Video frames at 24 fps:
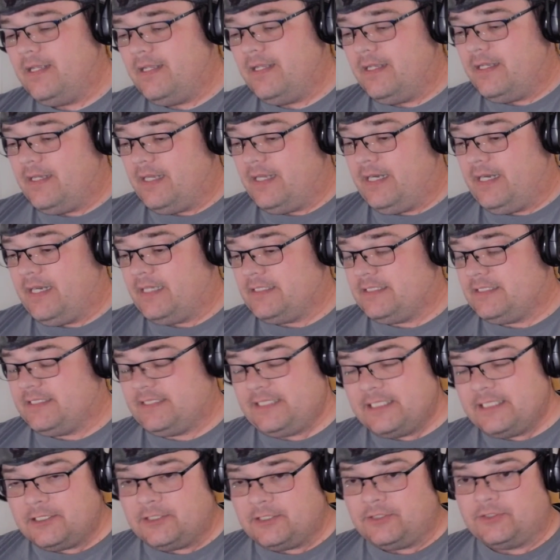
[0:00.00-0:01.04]
And I
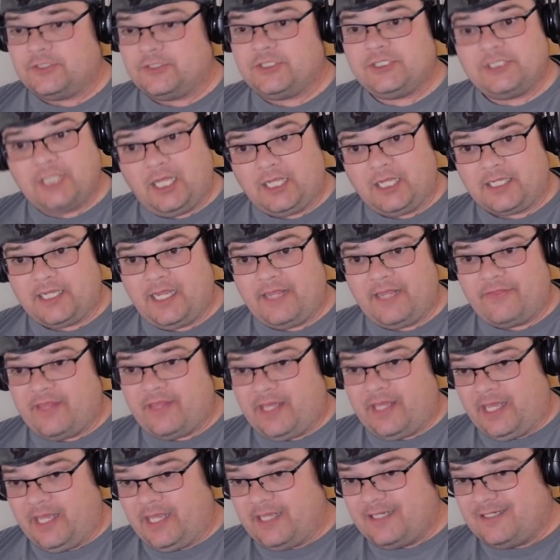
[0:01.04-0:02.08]
still suck at
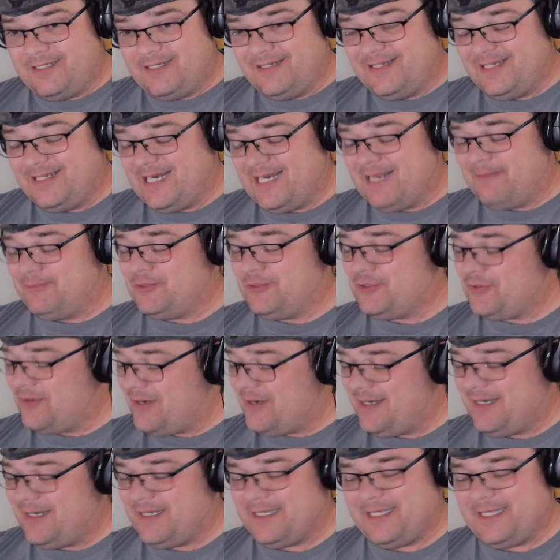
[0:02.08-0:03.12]
that. And I'm
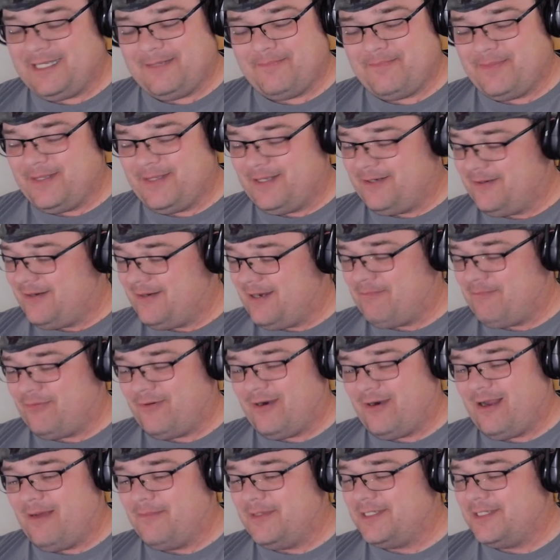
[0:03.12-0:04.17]
trying to get better, I
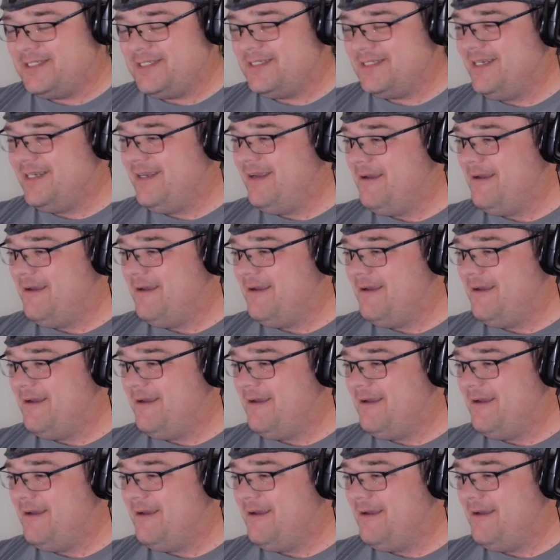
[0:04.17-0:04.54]
promise.